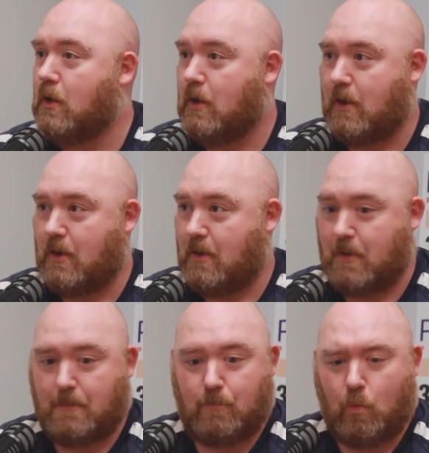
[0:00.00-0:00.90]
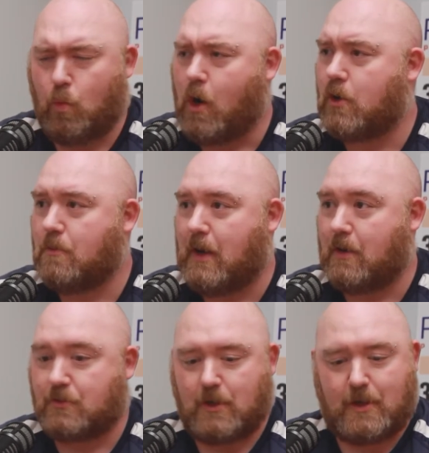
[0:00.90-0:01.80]
Water
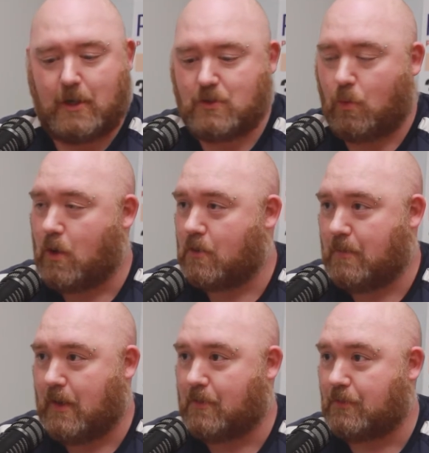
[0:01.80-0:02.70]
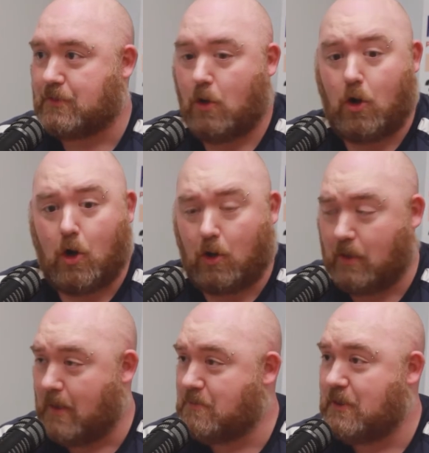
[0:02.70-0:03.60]
bottles, a case of water bottles,
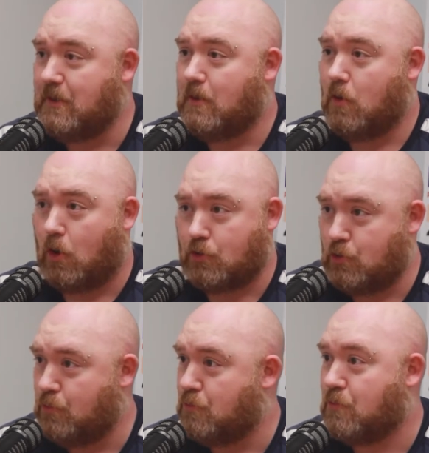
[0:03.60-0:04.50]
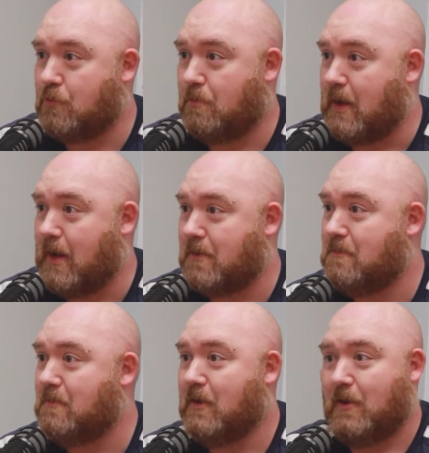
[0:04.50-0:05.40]
all empty, all chewed through the
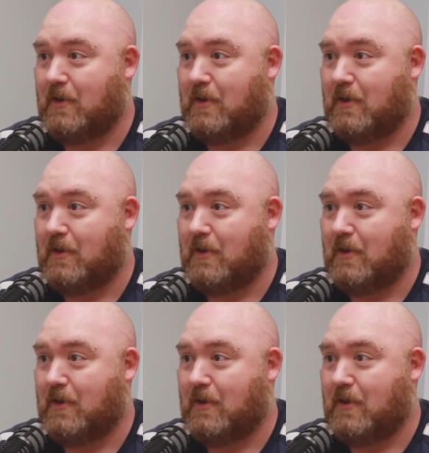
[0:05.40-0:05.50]
bottom.